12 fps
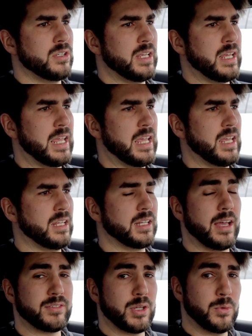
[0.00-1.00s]
he
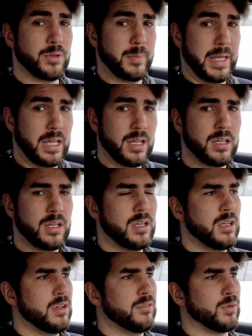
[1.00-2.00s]
left it with me
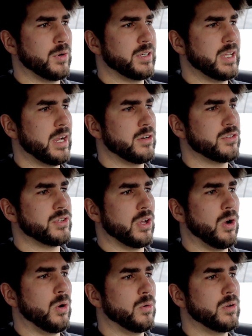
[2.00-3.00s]
for a day or
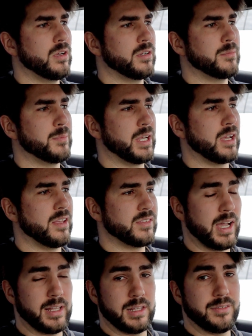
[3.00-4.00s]
so because
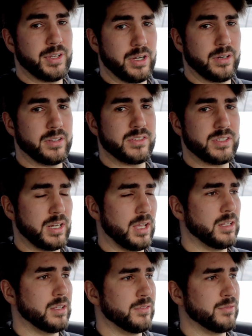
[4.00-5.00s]
I live here in the city.
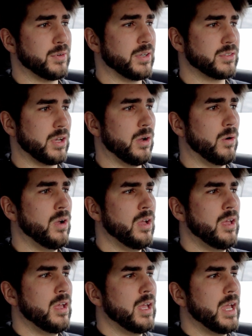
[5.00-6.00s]
I live in Frisco,
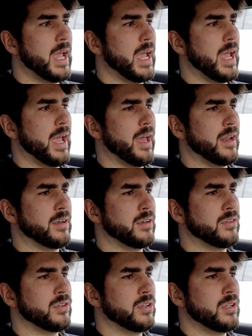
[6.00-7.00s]

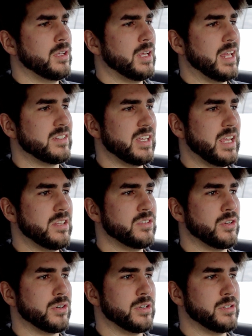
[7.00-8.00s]
and it's
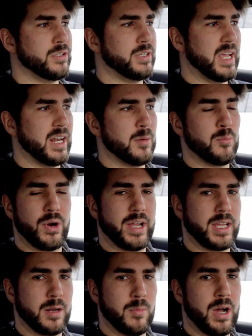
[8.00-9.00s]
easier to get in
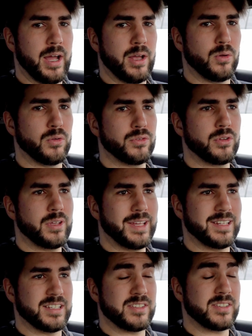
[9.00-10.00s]
break-in miles
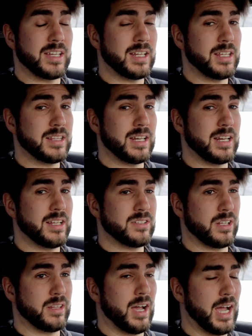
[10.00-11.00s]
in the city than it
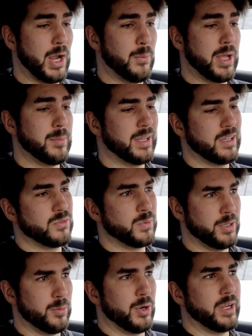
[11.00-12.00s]
is on the highway, because
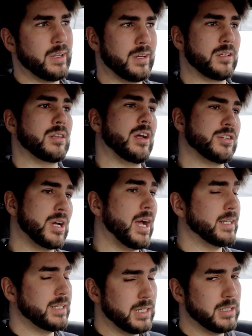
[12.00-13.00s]
when you're breaking in a clutch,
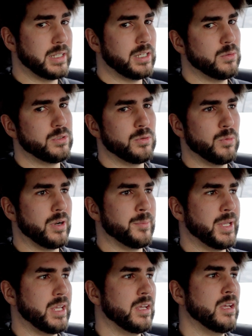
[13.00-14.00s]
ideally you do want
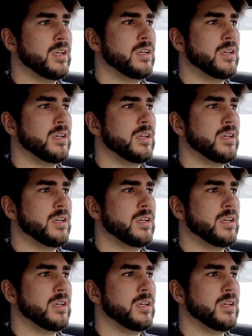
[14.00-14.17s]
to be